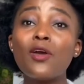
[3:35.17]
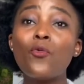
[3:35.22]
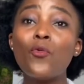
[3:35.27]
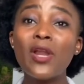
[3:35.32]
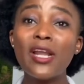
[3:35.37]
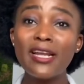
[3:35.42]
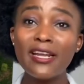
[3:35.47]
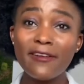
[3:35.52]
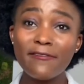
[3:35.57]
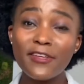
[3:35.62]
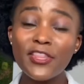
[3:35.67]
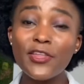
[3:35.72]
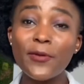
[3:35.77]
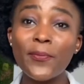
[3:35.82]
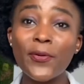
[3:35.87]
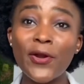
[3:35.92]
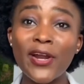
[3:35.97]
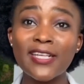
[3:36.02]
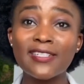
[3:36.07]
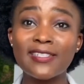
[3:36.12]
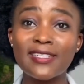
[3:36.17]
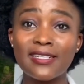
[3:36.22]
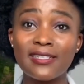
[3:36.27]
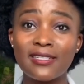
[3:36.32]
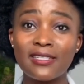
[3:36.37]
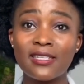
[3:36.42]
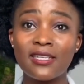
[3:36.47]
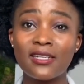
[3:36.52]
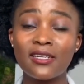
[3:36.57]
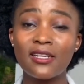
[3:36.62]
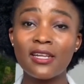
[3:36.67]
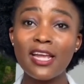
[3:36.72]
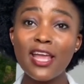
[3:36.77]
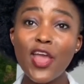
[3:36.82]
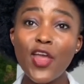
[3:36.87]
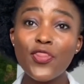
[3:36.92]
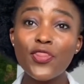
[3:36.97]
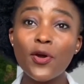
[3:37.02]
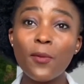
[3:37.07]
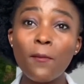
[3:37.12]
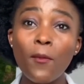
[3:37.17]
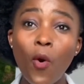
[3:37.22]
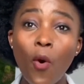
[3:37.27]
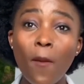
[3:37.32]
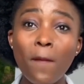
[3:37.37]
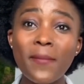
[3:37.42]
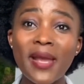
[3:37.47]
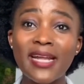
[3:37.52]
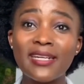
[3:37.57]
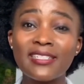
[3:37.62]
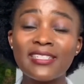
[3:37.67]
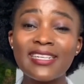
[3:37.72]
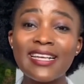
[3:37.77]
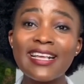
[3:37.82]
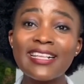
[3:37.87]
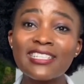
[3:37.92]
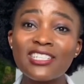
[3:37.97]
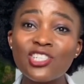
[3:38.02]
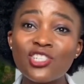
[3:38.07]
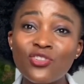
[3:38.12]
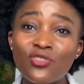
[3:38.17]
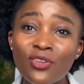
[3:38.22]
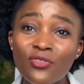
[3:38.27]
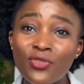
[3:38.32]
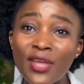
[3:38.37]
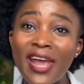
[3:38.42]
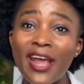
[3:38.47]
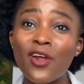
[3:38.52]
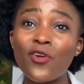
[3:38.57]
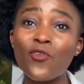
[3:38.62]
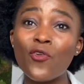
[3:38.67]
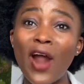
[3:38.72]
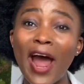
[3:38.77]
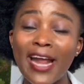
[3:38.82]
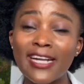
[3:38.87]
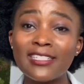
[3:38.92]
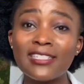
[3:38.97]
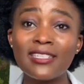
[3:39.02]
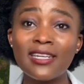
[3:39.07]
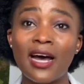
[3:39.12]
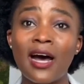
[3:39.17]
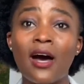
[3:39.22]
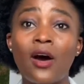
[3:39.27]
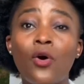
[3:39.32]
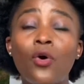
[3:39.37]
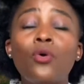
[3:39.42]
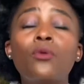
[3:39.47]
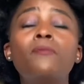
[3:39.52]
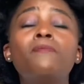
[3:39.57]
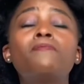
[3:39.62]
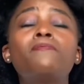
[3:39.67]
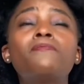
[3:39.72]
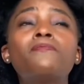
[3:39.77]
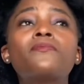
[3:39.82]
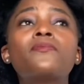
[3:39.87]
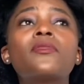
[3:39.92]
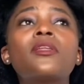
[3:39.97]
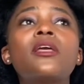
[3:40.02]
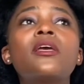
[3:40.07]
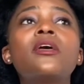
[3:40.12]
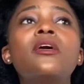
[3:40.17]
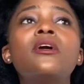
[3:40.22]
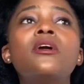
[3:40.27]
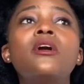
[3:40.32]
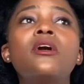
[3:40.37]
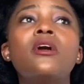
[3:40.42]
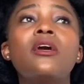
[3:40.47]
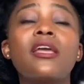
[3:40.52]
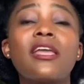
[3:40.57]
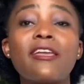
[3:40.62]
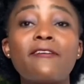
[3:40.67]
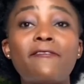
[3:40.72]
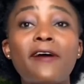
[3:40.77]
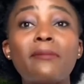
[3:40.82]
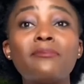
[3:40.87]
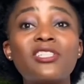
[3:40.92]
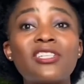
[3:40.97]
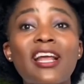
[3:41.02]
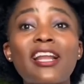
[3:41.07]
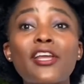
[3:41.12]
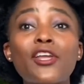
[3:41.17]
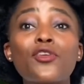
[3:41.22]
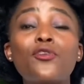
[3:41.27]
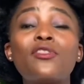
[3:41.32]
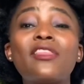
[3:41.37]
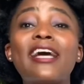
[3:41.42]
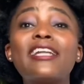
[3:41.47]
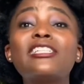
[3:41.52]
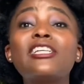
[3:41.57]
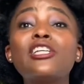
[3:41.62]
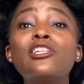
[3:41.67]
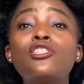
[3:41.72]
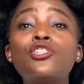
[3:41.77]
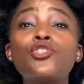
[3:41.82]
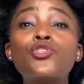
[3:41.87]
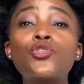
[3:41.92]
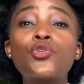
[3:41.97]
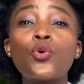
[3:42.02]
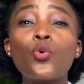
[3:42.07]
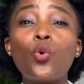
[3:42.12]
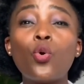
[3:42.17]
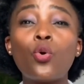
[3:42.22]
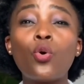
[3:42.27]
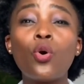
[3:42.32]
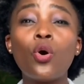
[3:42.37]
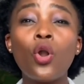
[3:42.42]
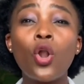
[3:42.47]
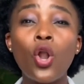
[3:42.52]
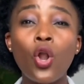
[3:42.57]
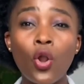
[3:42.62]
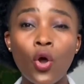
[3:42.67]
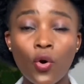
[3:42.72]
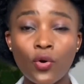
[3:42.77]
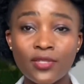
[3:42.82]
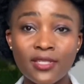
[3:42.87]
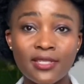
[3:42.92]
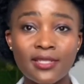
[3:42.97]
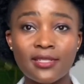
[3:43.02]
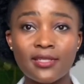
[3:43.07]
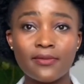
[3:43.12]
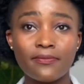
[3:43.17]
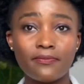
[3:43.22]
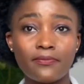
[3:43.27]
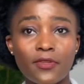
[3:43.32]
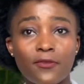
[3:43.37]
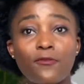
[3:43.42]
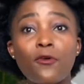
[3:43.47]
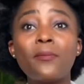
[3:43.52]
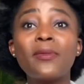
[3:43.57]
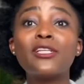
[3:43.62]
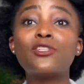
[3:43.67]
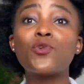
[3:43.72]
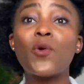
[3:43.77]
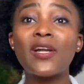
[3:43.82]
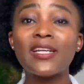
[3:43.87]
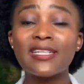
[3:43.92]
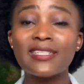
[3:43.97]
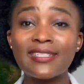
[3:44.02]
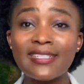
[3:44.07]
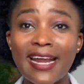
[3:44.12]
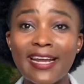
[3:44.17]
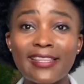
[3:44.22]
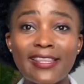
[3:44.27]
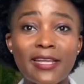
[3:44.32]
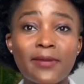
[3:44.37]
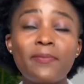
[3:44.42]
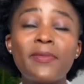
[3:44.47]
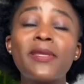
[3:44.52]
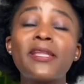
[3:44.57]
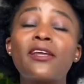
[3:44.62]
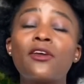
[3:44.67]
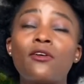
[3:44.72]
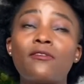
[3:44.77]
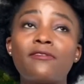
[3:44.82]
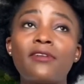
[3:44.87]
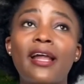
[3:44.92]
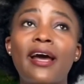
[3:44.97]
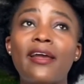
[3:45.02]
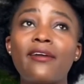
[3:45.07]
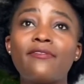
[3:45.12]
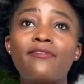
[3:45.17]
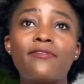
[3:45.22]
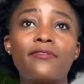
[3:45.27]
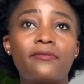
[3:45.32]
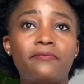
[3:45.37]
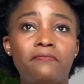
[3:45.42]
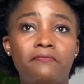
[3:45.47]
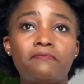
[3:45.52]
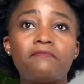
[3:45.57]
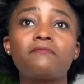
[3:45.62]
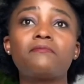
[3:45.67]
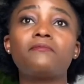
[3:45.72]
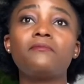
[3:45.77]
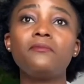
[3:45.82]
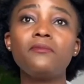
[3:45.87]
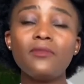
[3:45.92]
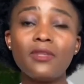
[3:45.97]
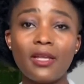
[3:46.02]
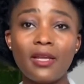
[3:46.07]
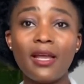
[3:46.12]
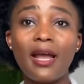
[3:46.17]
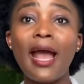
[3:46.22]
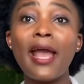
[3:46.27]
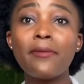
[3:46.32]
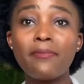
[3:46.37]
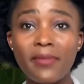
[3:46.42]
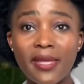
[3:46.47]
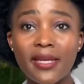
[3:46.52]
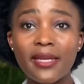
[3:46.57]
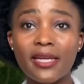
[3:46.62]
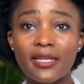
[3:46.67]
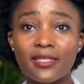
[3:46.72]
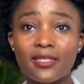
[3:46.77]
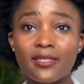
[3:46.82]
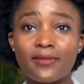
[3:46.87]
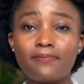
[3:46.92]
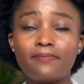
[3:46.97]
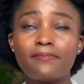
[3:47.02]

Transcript: We live in the present, in the moment. It's there right now. If I'm telling you that it took loss for me to understand the meaning of life, I mean it.